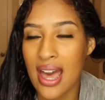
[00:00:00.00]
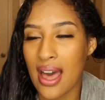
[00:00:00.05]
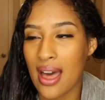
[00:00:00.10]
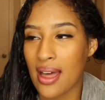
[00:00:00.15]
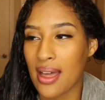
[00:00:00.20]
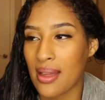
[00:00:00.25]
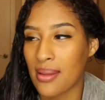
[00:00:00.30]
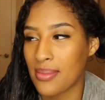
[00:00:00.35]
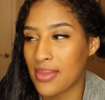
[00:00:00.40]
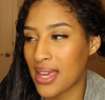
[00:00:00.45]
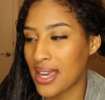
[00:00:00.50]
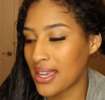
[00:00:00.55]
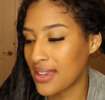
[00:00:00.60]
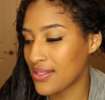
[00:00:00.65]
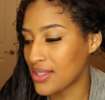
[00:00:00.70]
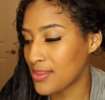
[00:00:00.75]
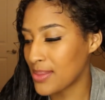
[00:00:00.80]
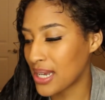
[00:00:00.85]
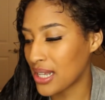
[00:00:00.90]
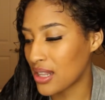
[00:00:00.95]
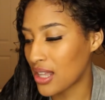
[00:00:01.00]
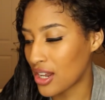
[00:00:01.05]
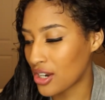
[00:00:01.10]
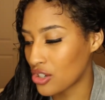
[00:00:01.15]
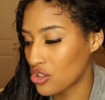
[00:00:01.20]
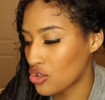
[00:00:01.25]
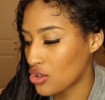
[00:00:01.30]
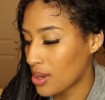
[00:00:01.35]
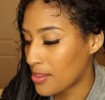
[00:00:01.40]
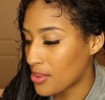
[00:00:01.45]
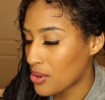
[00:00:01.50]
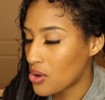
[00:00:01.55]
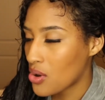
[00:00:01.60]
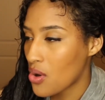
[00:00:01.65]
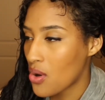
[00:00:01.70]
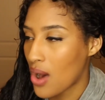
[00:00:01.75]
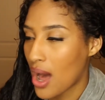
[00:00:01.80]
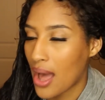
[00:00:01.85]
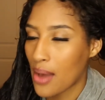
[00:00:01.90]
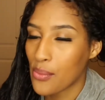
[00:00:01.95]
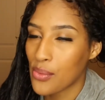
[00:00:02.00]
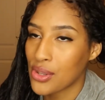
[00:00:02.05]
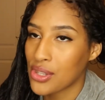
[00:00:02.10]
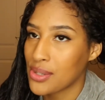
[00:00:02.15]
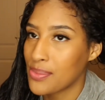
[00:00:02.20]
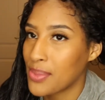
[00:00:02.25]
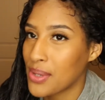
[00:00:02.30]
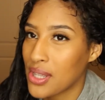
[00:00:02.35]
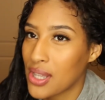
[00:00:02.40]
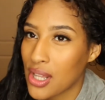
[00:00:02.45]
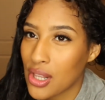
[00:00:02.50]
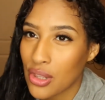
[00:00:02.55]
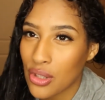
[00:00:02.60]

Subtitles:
that gives me a lot of trouble, I want to put a